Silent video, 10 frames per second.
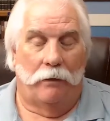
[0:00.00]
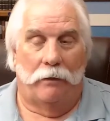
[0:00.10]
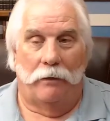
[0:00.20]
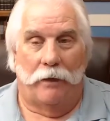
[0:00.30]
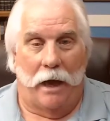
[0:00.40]

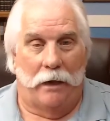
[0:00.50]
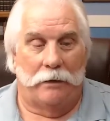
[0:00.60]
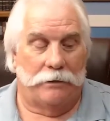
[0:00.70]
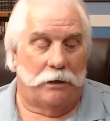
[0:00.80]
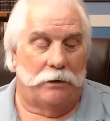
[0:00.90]
That
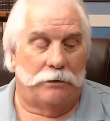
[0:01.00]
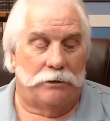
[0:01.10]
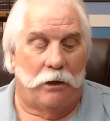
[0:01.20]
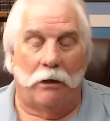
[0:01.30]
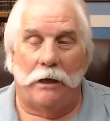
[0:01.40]
is a
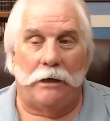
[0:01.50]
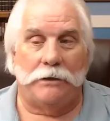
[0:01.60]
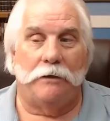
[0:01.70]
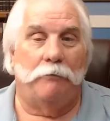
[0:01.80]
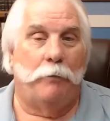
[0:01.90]

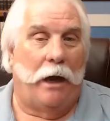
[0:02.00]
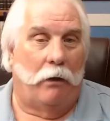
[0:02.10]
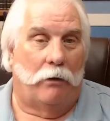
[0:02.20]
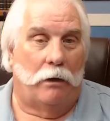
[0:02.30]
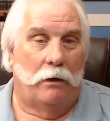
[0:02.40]
consolidation of
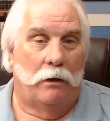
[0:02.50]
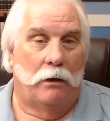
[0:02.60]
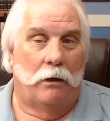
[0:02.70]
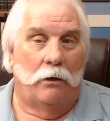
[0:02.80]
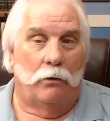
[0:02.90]
power
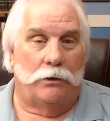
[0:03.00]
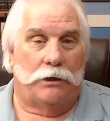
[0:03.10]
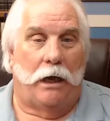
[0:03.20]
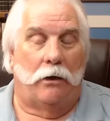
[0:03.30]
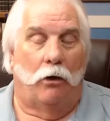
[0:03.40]
which
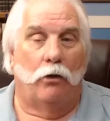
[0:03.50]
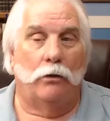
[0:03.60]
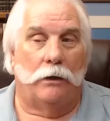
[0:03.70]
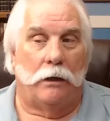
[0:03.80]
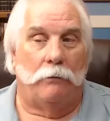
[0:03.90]
can
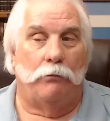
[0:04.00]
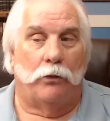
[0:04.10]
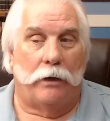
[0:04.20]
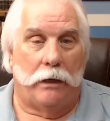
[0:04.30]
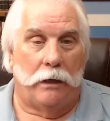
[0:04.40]
only
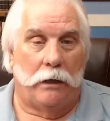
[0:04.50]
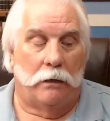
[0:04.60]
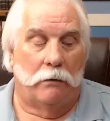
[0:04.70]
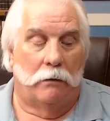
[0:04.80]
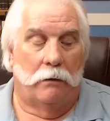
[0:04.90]

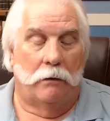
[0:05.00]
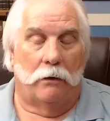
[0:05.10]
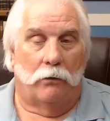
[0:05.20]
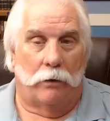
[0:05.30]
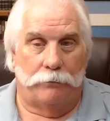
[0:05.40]
breed
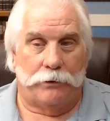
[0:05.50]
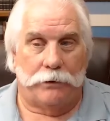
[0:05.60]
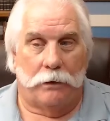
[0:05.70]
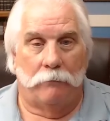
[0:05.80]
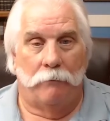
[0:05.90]

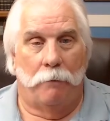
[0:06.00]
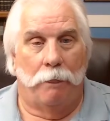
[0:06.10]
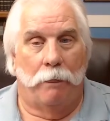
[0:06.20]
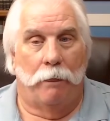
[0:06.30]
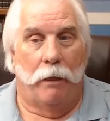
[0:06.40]
corruption
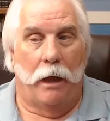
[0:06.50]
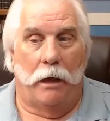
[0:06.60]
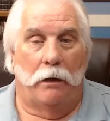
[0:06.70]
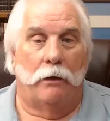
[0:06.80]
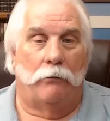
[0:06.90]

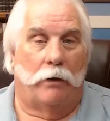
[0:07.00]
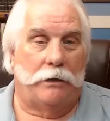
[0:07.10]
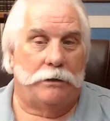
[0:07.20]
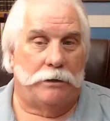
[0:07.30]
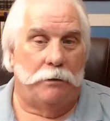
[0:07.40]
and
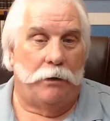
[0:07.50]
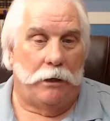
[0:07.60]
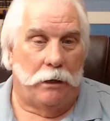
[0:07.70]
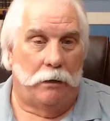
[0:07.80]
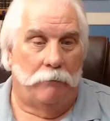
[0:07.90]
unrighteous
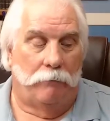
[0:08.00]
dominion.